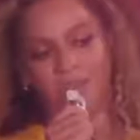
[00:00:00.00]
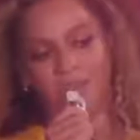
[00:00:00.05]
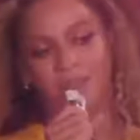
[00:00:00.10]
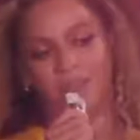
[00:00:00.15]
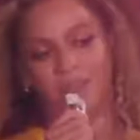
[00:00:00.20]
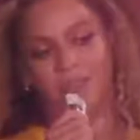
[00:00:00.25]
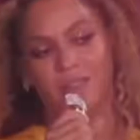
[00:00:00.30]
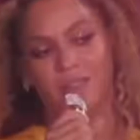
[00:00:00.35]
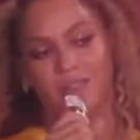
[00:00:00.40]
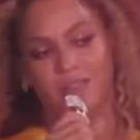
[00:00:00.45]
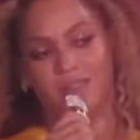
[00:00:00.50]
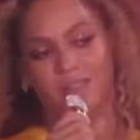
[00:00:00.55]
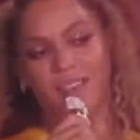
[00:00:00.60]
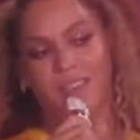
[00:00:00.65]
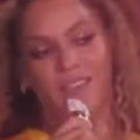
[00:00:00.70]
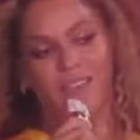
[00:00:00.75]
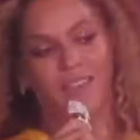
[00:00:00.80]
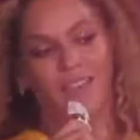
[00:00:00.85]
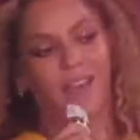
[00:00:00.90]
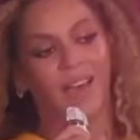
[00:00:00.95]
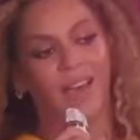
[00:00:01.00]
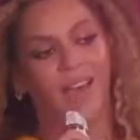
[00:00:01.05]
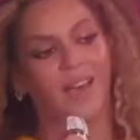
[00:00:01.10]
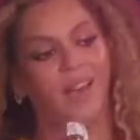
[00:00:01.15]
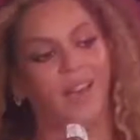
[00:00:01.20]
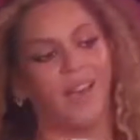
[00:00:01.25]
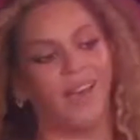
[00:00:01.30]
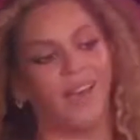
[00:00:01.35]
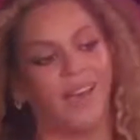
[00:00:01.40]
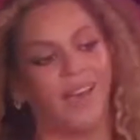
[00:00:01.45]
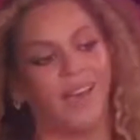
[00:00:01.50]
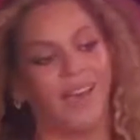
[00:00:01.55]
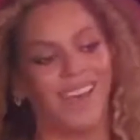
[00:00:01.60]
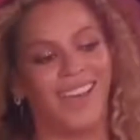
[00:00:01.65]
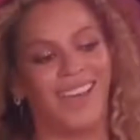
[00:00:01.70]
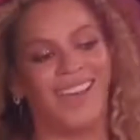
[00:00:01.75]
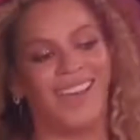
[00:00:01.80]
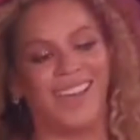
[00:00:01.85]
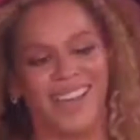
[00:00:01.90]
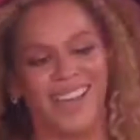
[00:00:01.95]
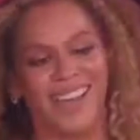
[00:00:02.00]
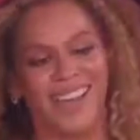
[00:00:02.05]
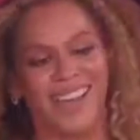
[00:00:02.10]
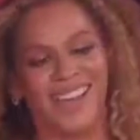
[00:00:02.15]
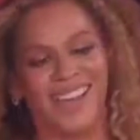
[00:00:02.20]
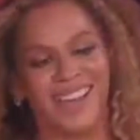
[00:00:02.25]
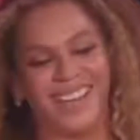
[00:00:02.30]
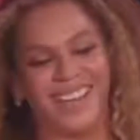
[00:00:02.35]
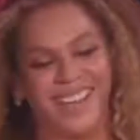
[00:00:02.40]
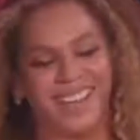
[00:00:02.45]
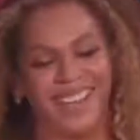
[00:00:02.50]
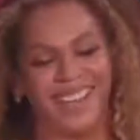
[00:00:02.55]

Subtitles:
[no speech]